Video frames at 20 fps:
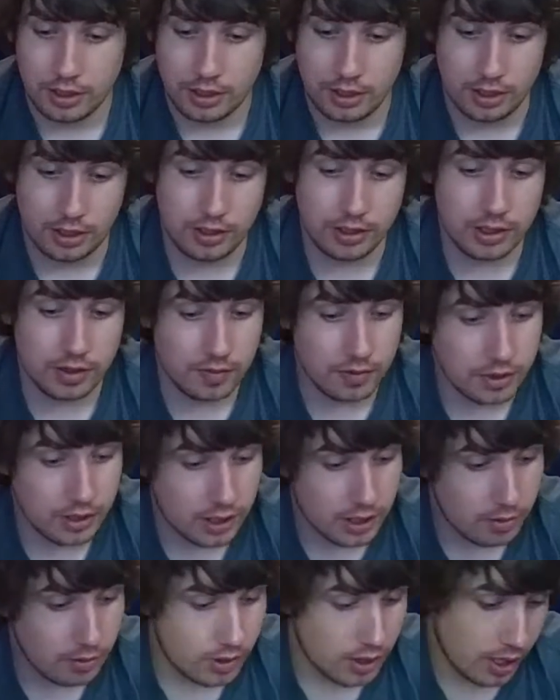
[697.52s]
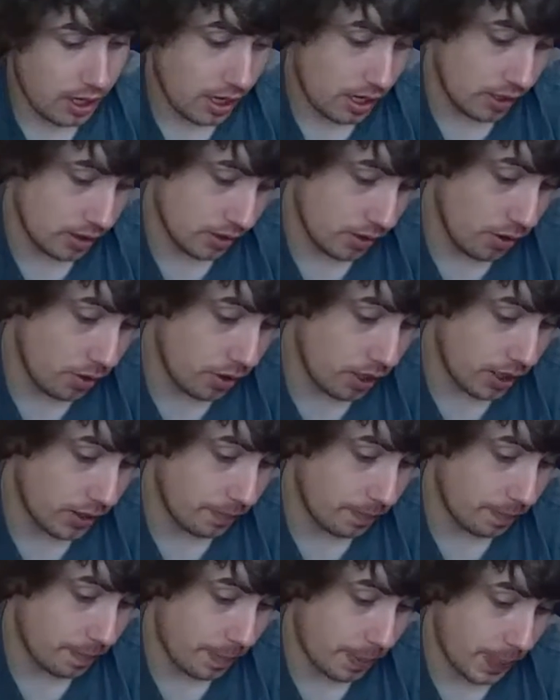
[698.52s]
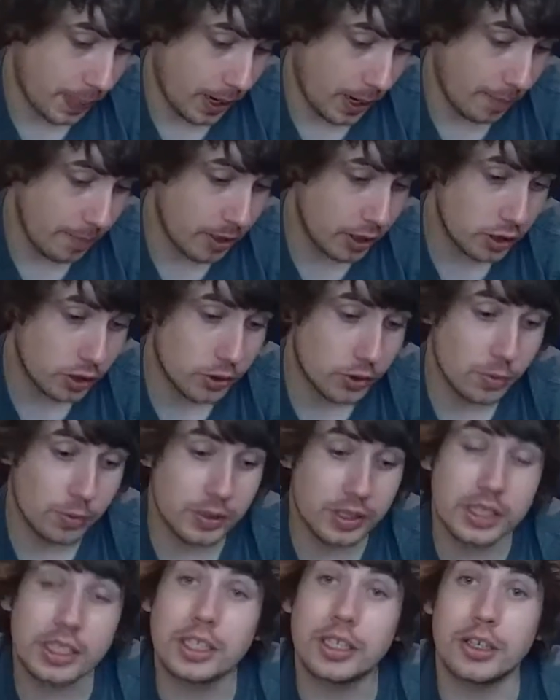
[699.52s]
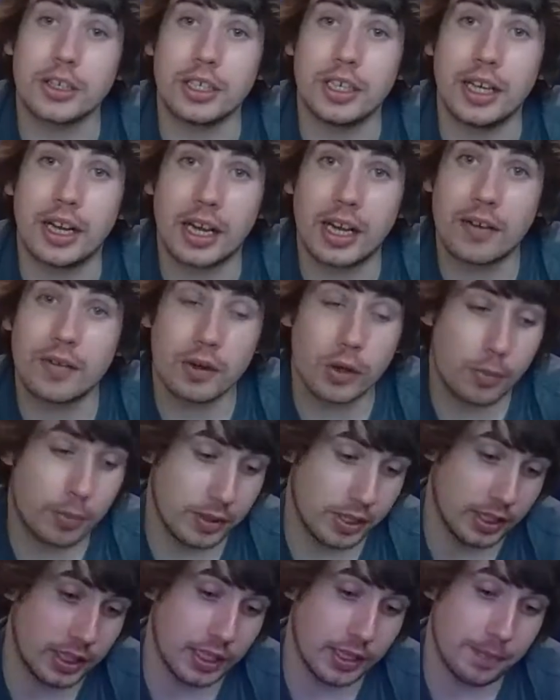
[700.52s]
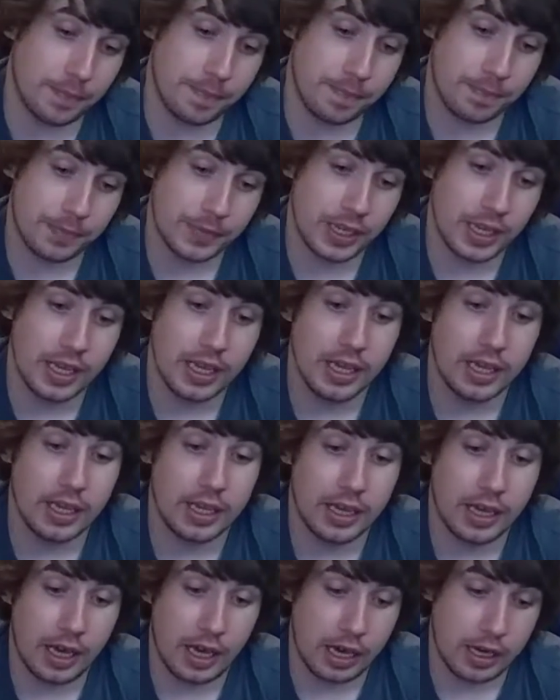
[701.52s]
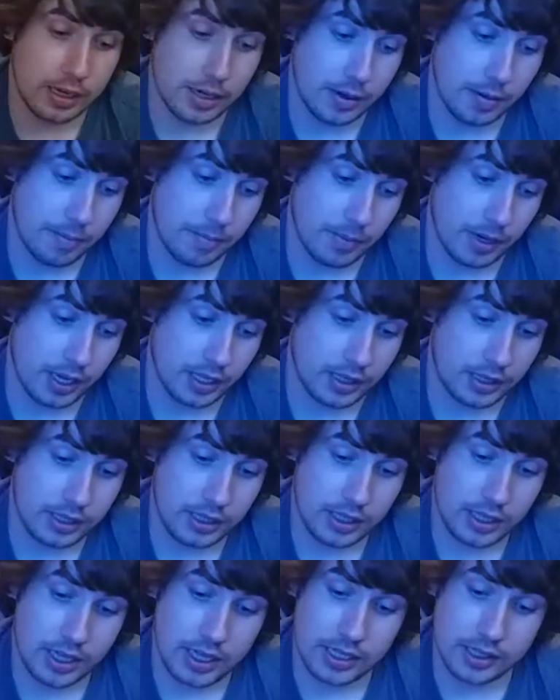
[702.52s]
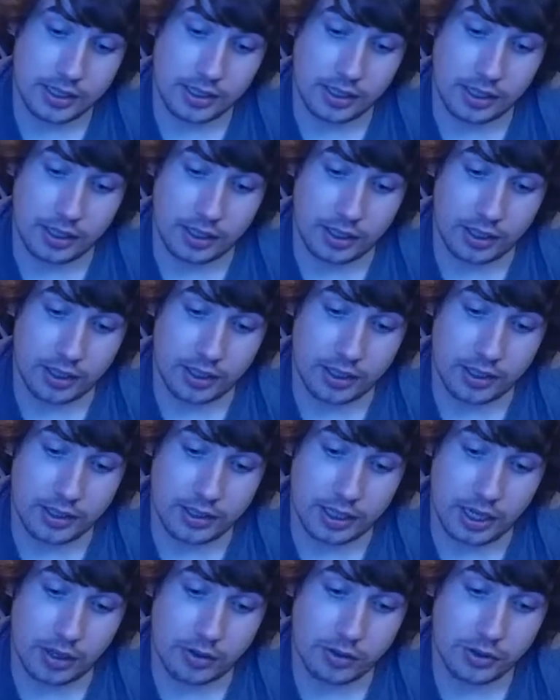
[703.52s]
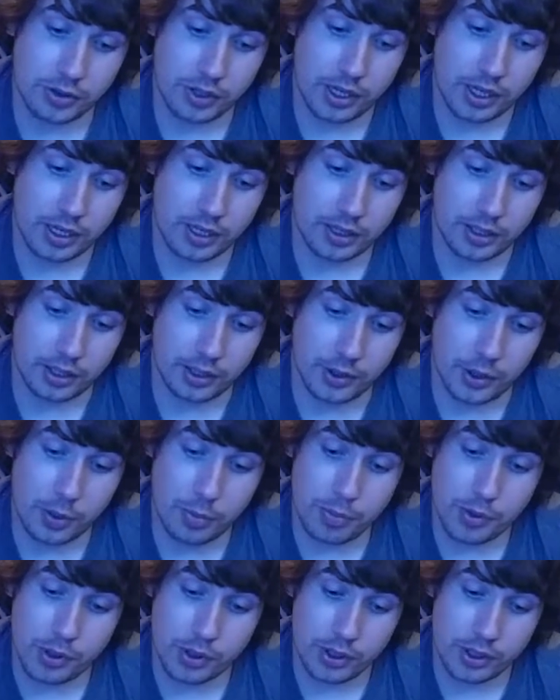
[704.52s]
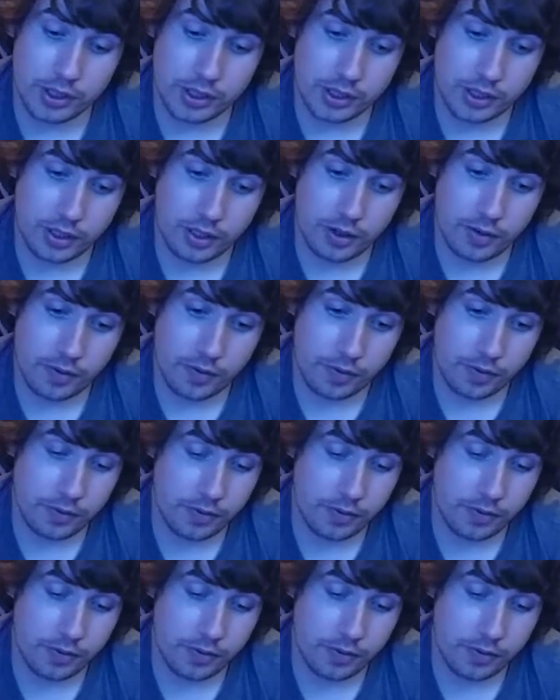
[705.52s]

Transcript: It doesn't even say what it has. Okay, I'm not sure what's in here yet. I haven't opened it yet. I think it has like a soundtrack and like an art book and stuff.